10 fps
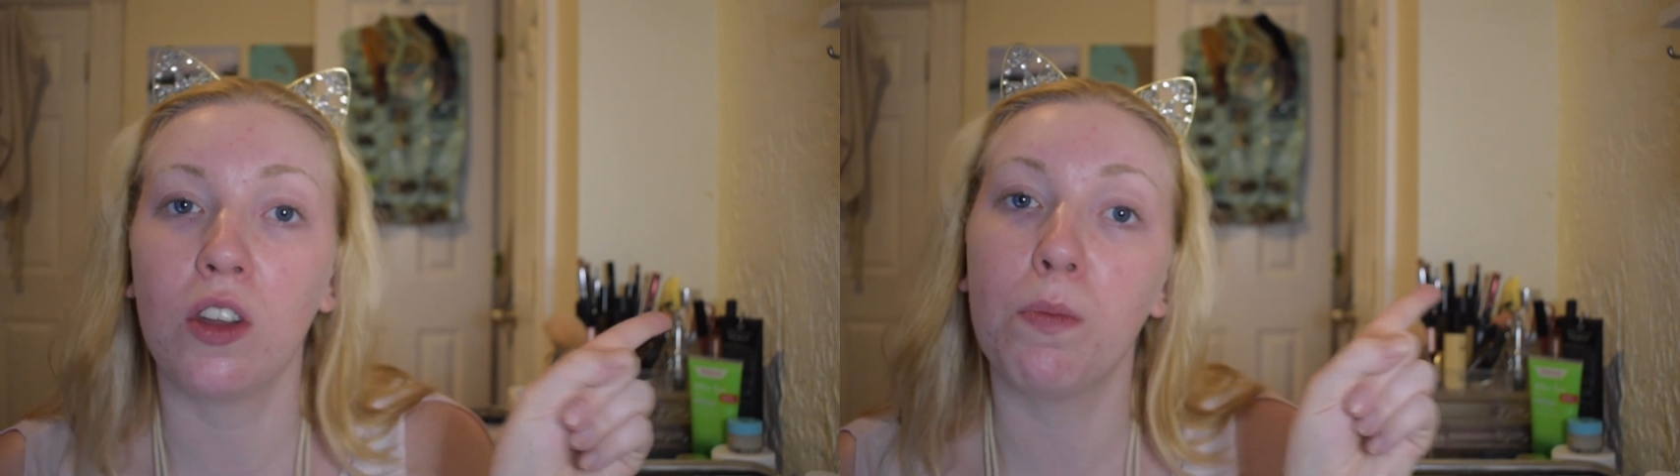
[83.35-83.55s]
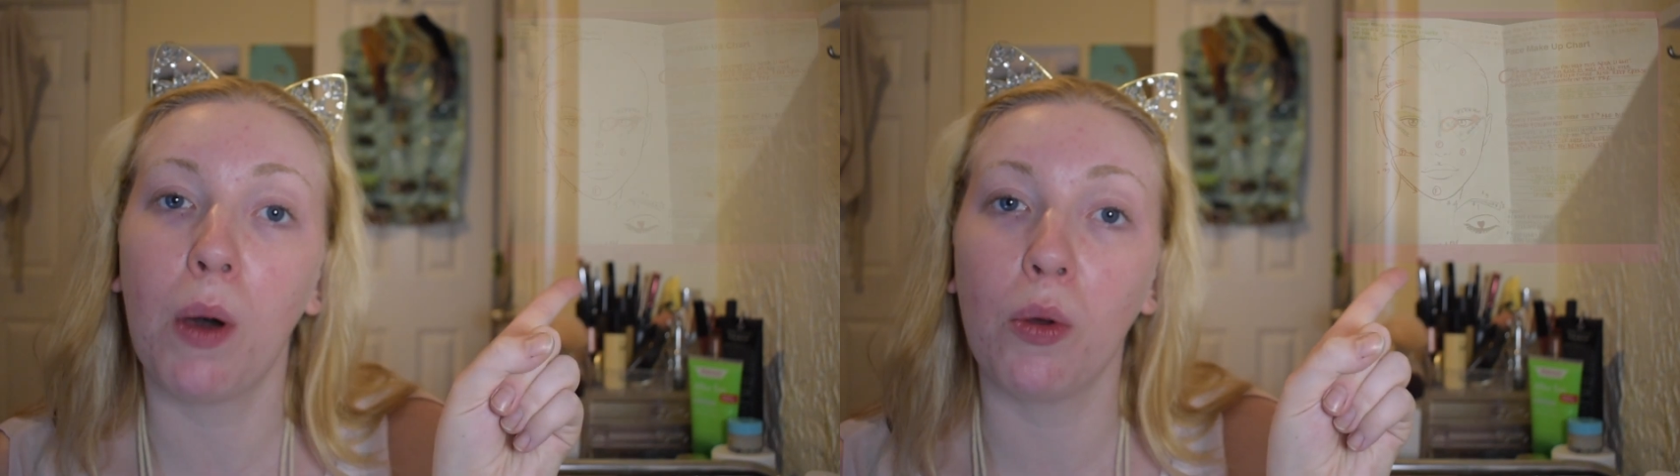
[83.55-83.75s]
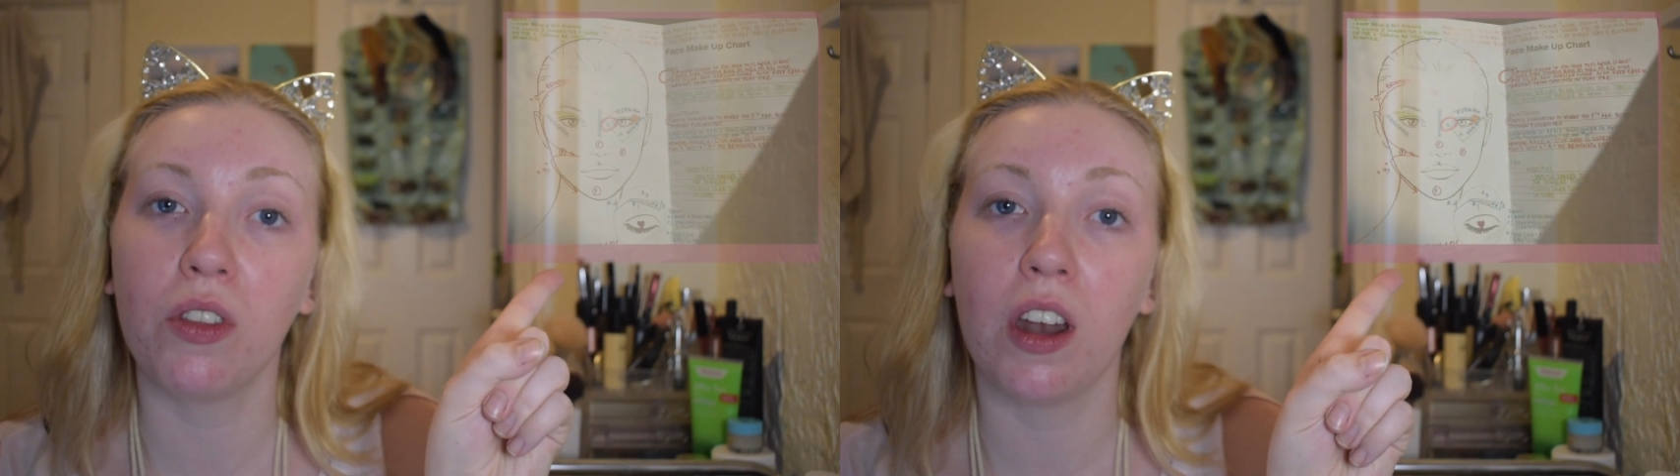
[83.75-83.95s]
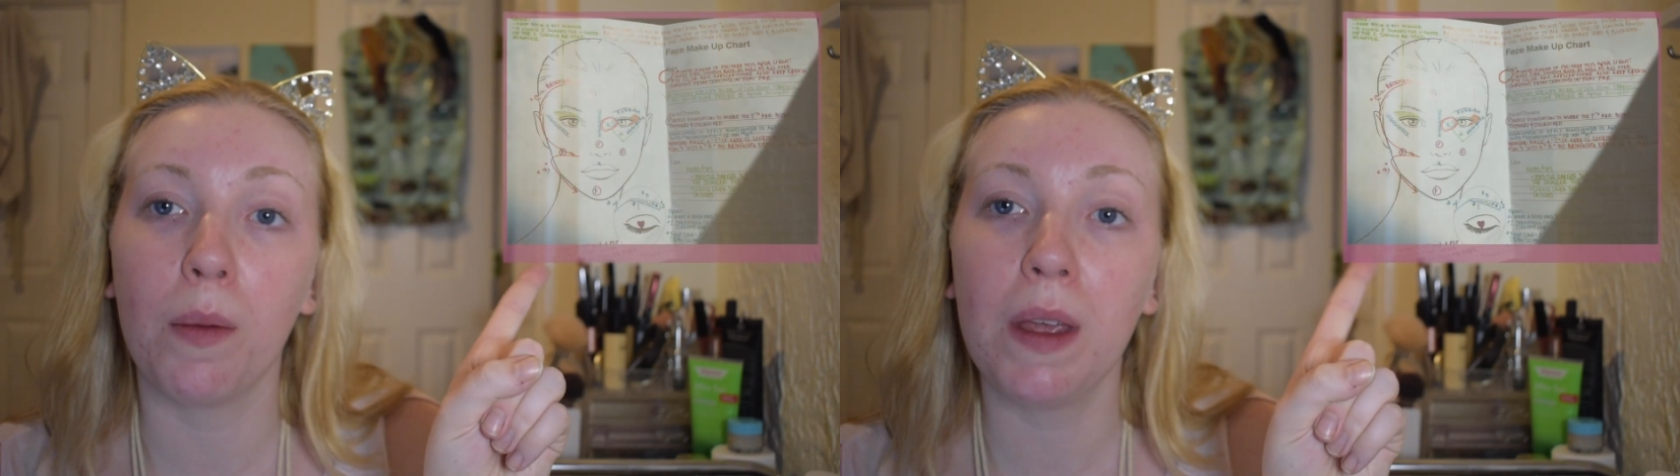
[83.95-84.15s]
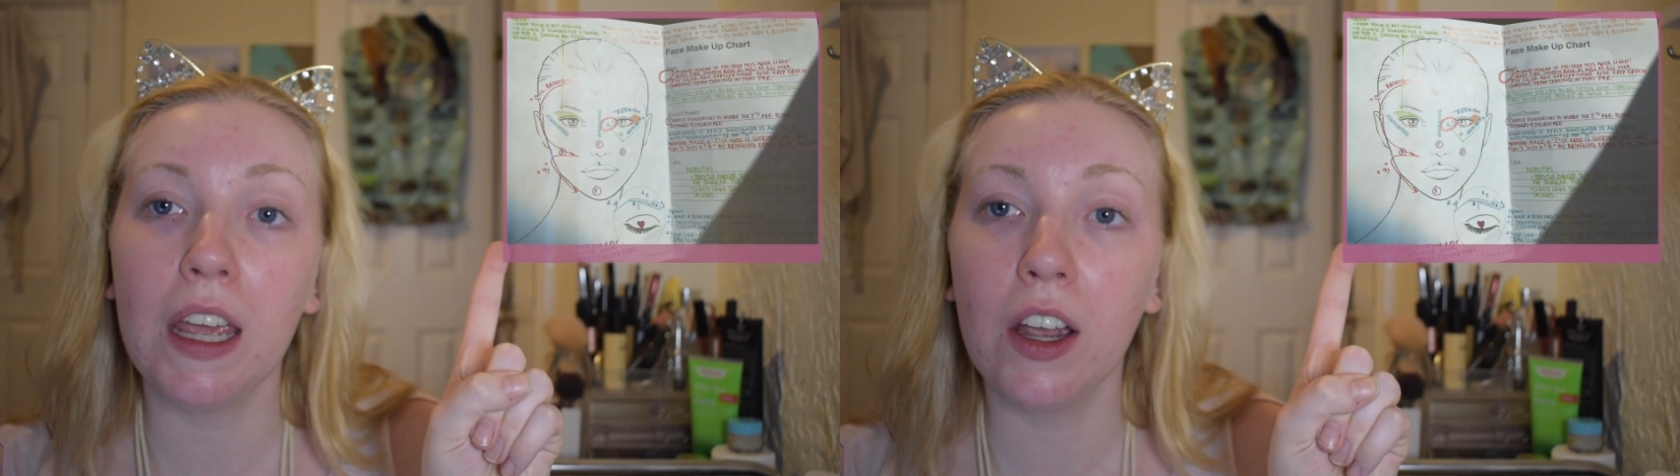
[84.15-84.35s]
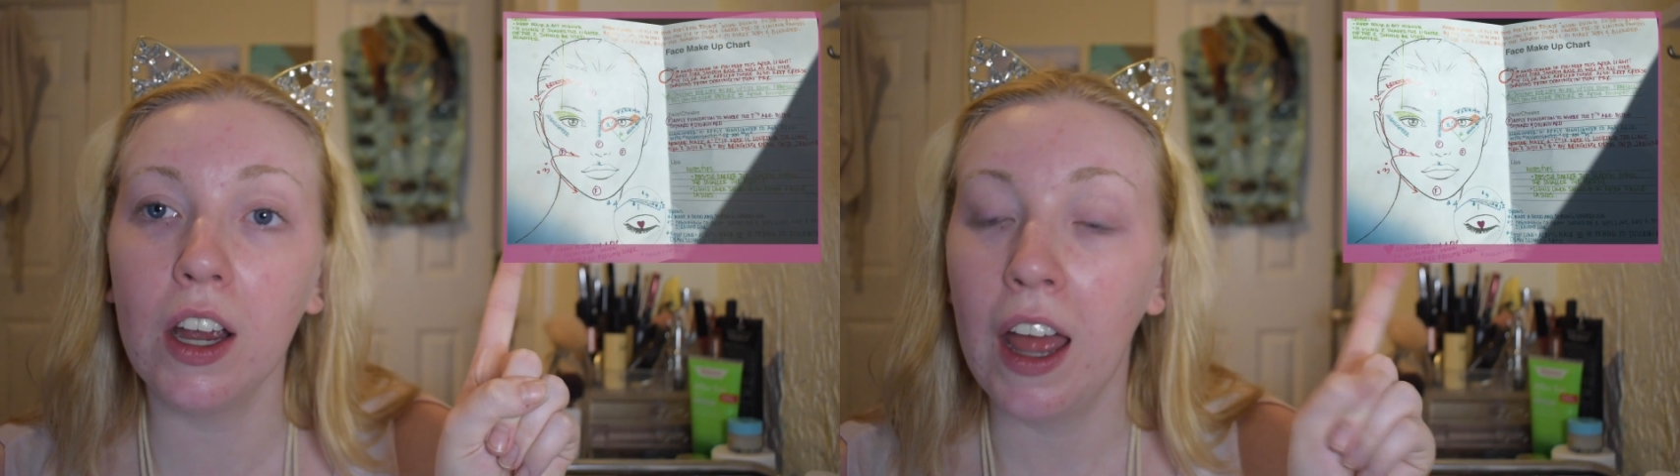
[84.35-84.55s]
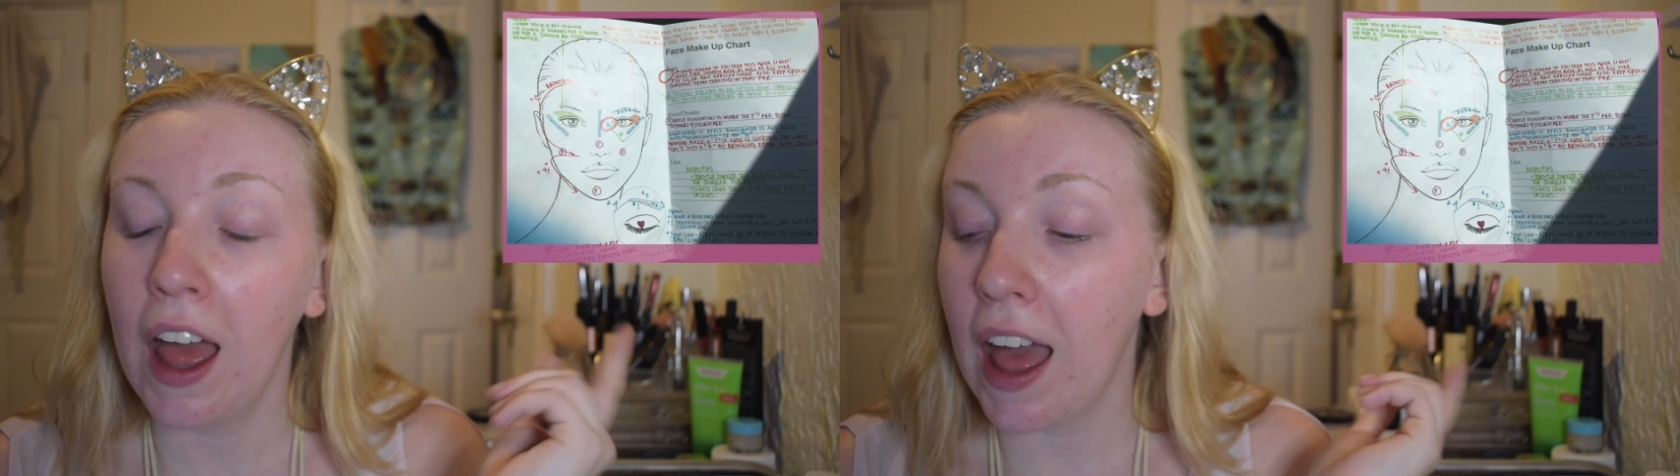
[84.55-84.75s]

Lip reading: to post it up here,